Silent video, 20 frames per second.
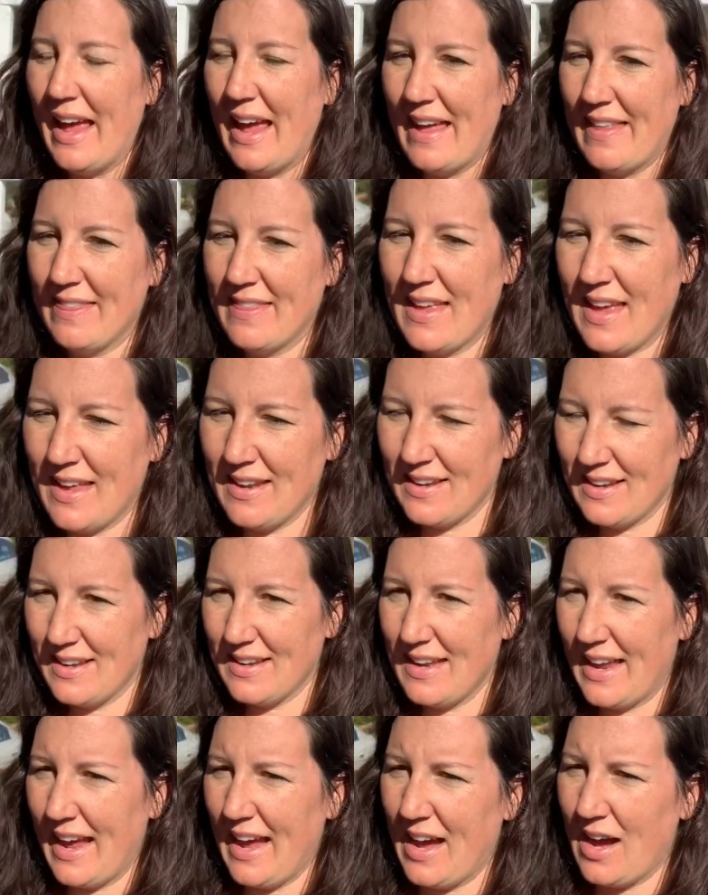And then
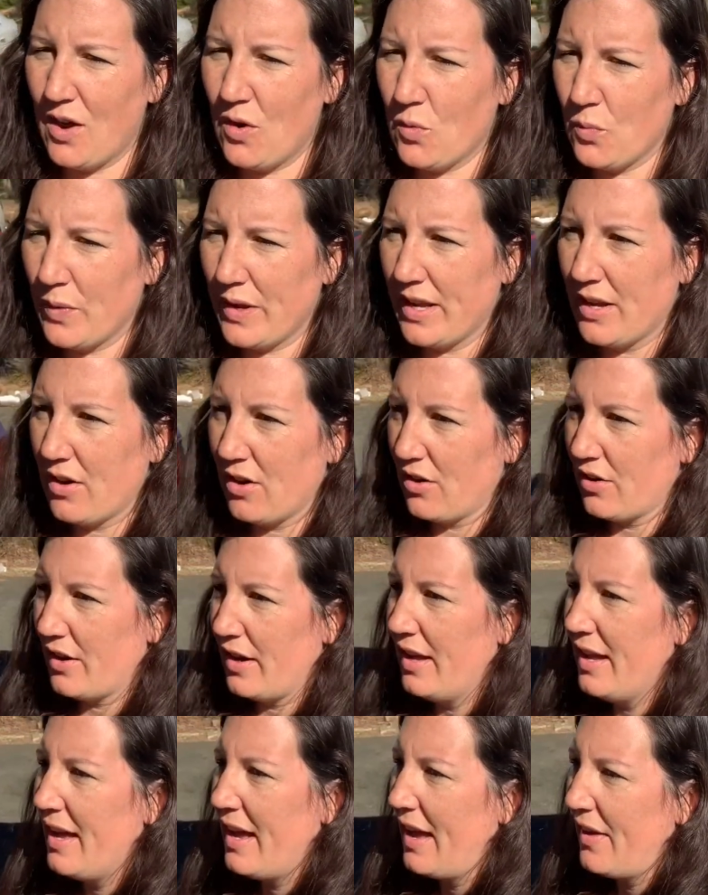now we are
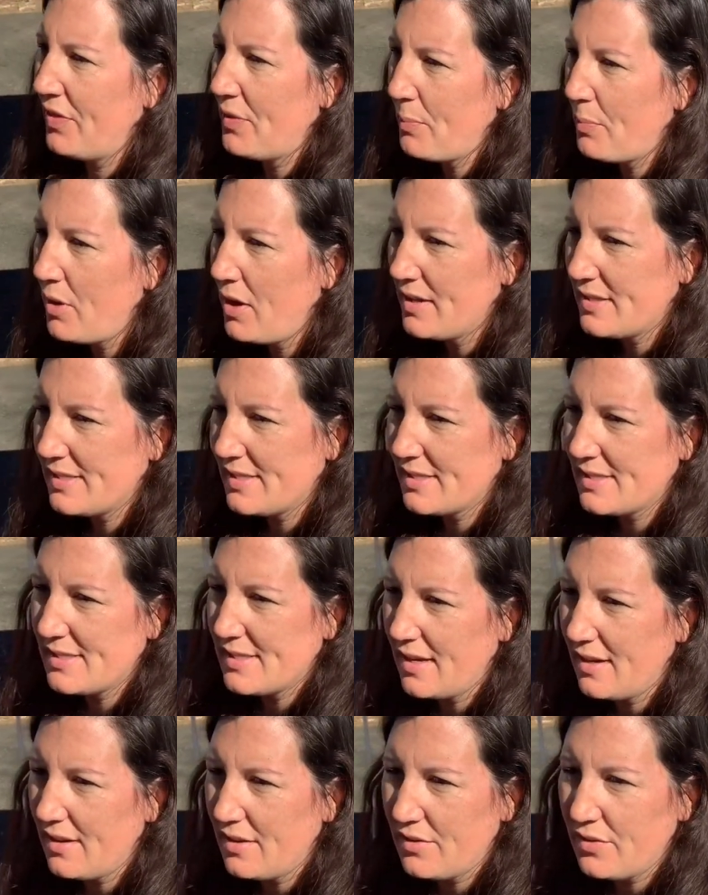at the process
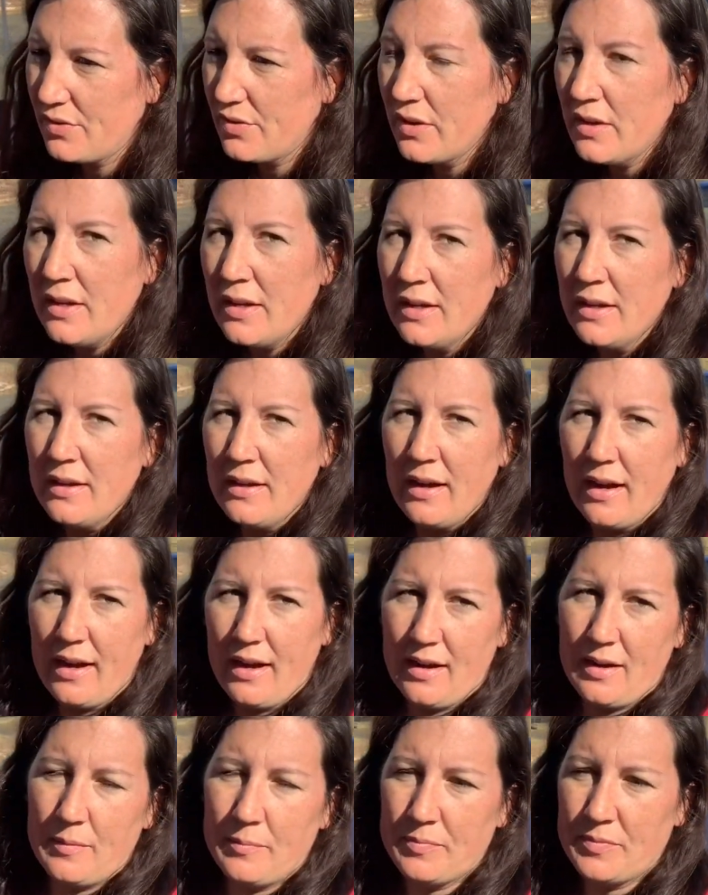of
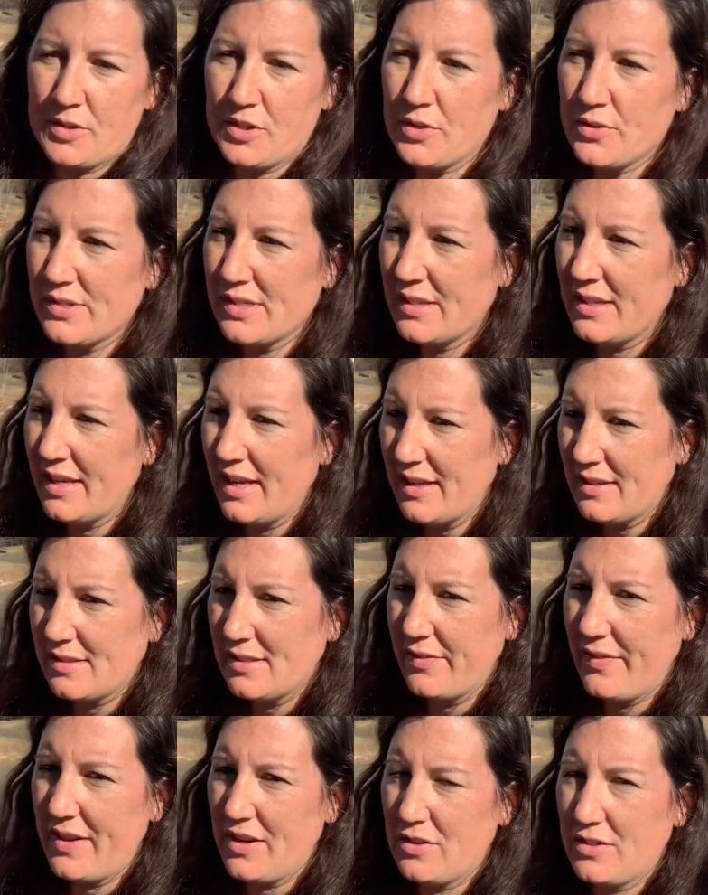using the
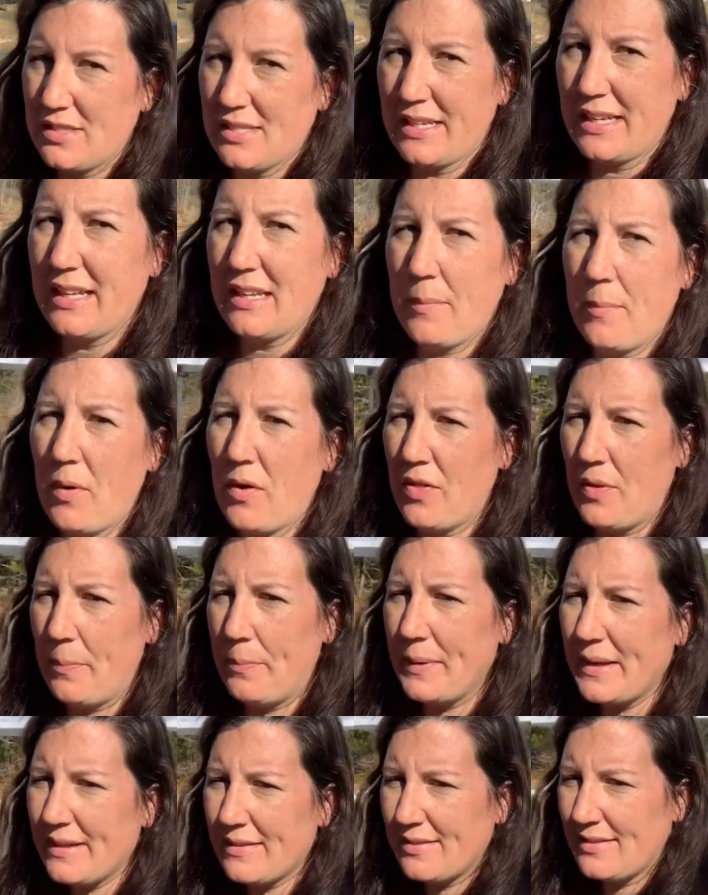excavator to get up all the
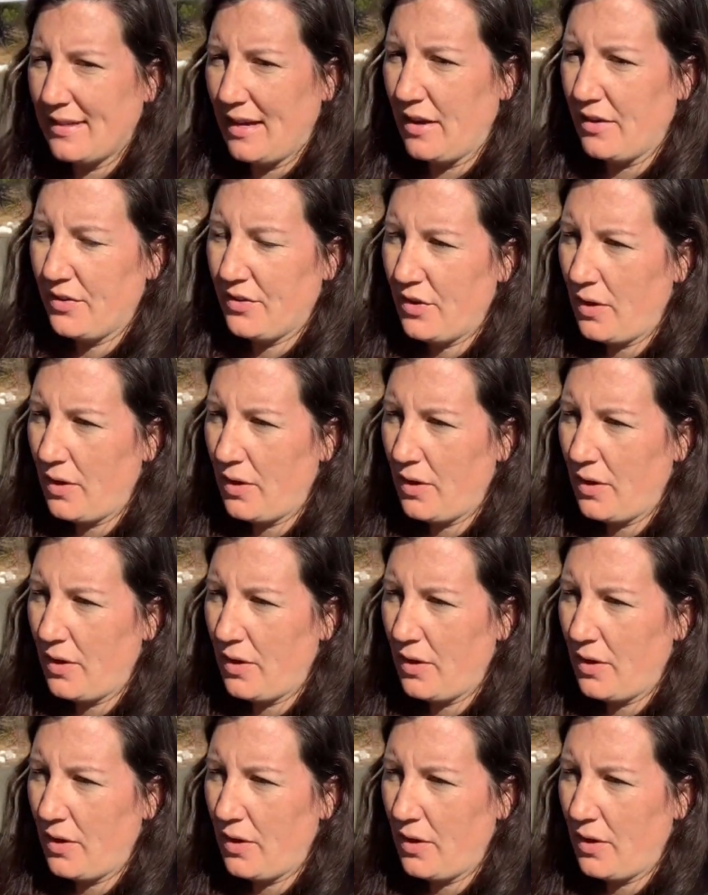big stuff.